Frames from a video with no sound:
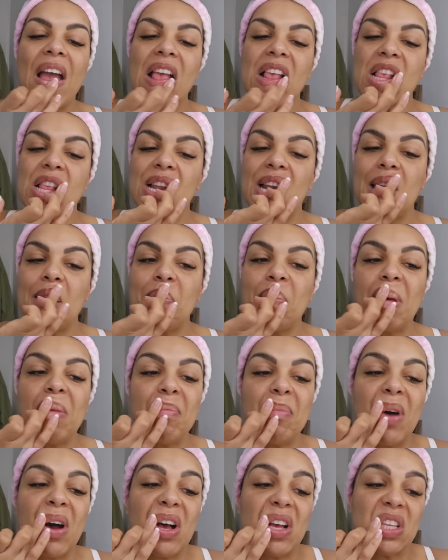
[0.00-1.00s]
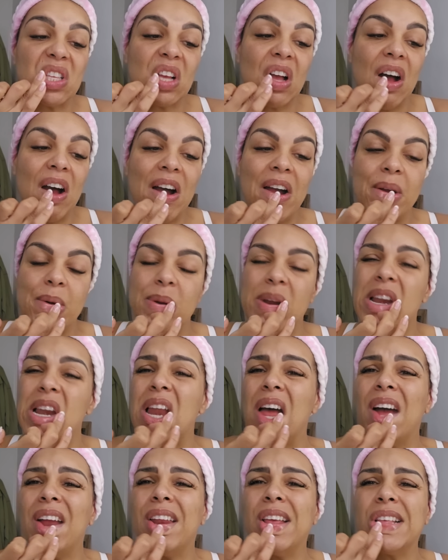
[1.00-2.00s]
sleeping mask. I really
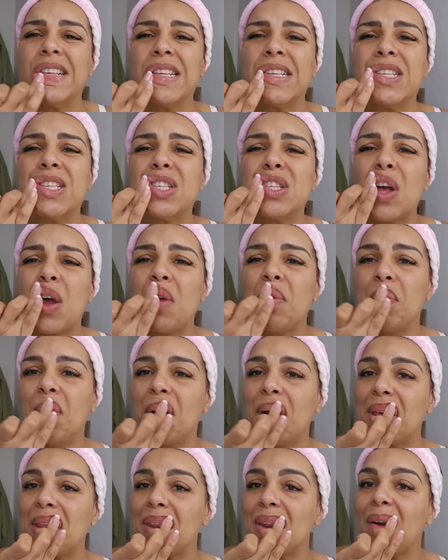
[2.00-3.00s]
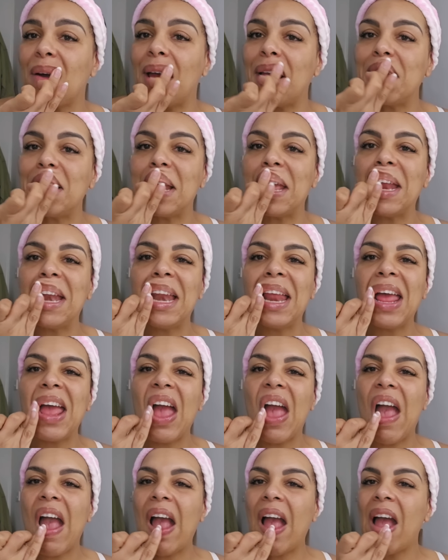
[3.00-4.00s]
like this. It's so moisturizing.
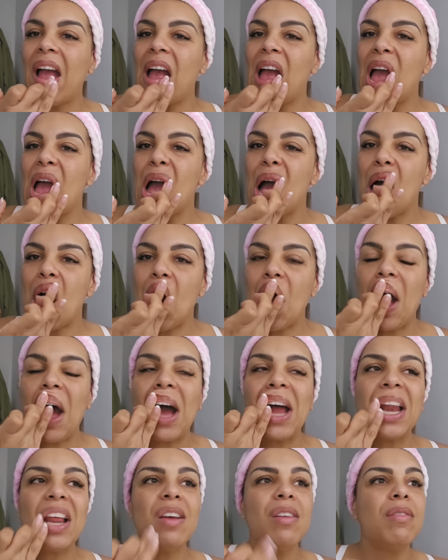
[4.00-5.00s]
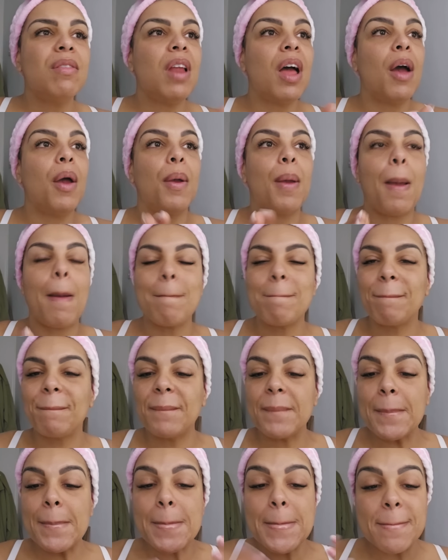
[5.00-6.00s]
I don't like it.
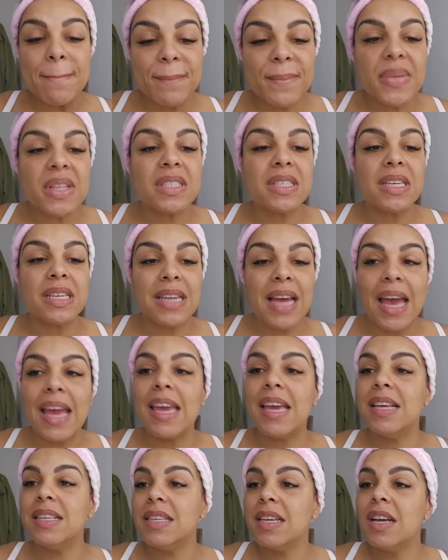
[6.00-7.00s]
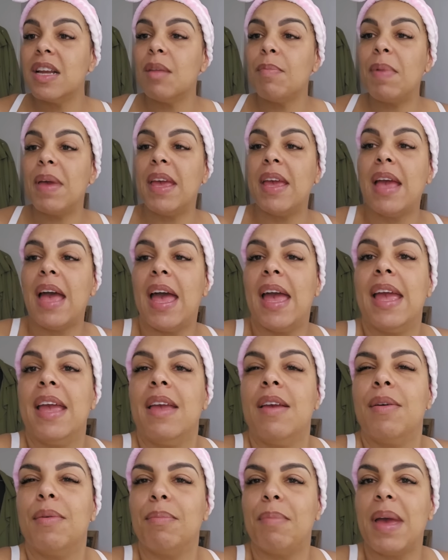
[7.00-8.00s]
Today, is it going to be
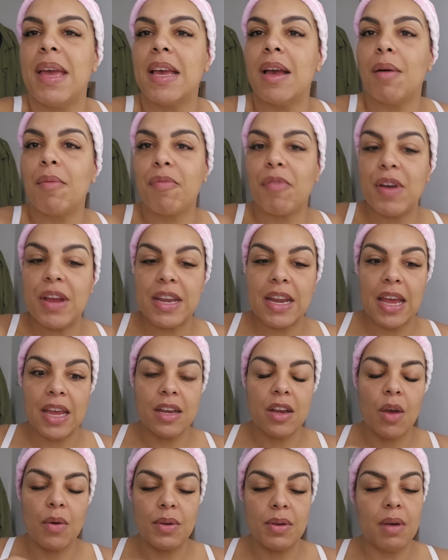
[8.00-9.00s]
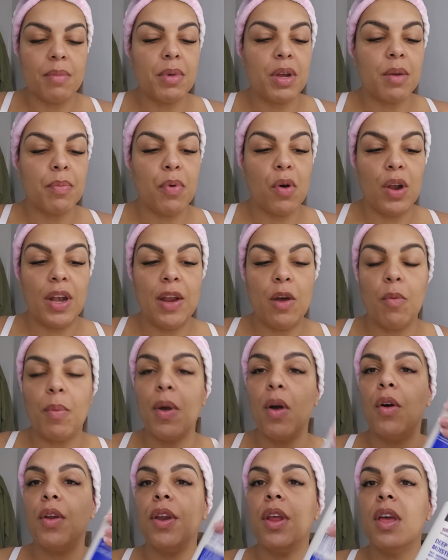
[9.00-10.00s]
a makeup free day? No, I'm going to put a little
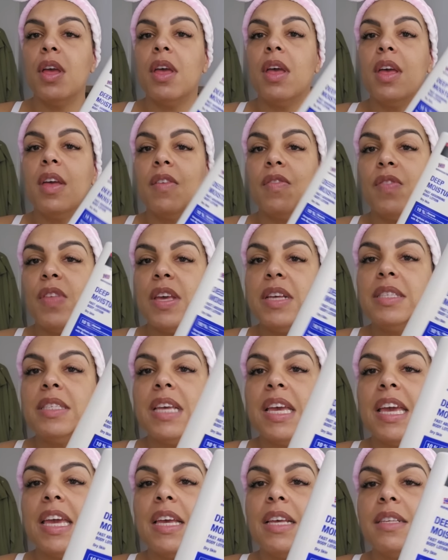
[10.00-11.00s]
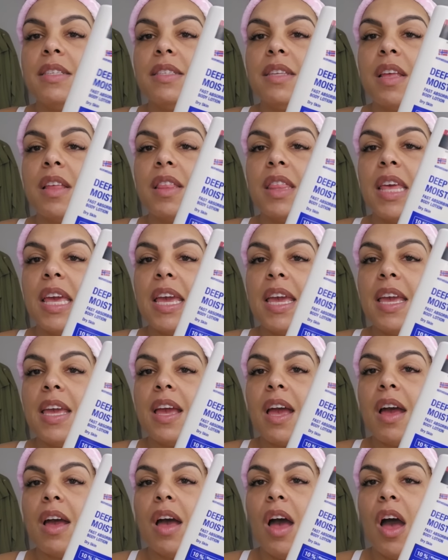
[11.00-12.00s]
bit on. This is the